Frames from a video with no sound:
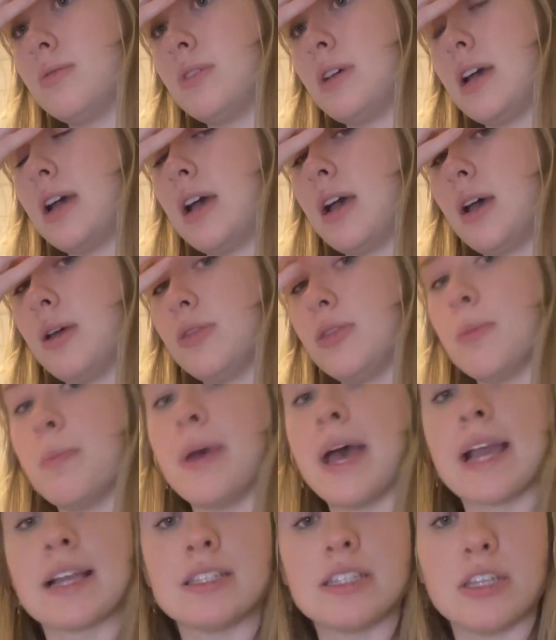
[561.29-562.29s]
the
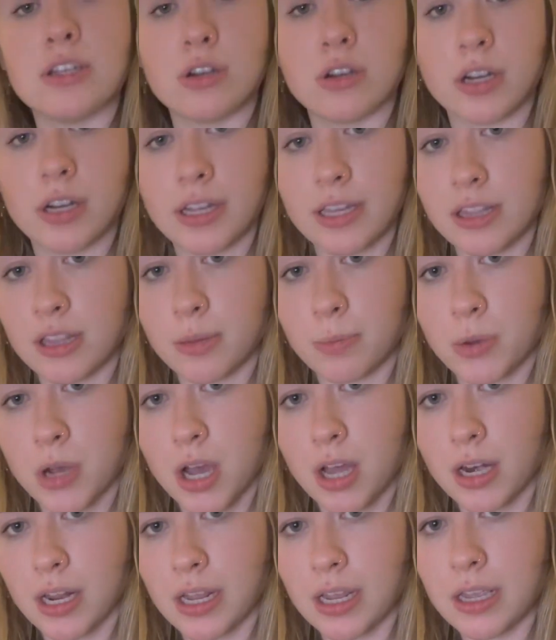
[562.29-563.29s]
bacteria in the
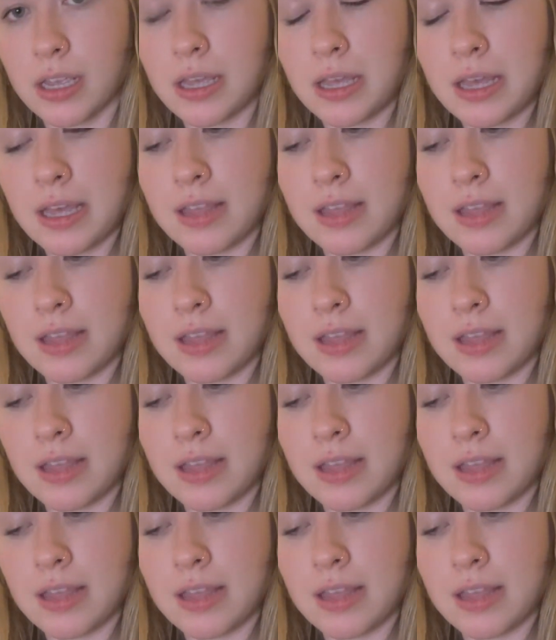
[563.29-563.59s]
body.